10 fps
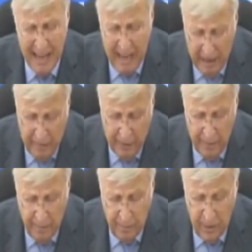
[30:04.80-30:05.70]
in
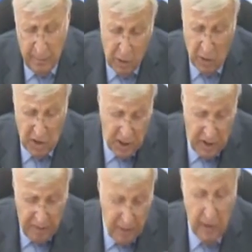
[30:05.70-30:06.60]
heaven because
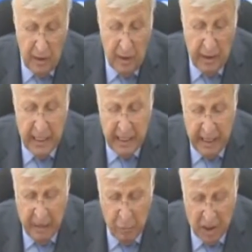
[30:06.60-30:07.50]
of
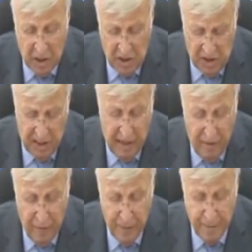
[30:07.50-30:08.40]
leading a righteous
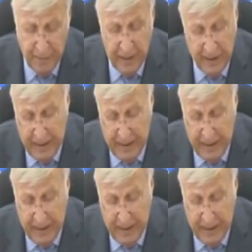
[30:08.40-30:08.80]
life.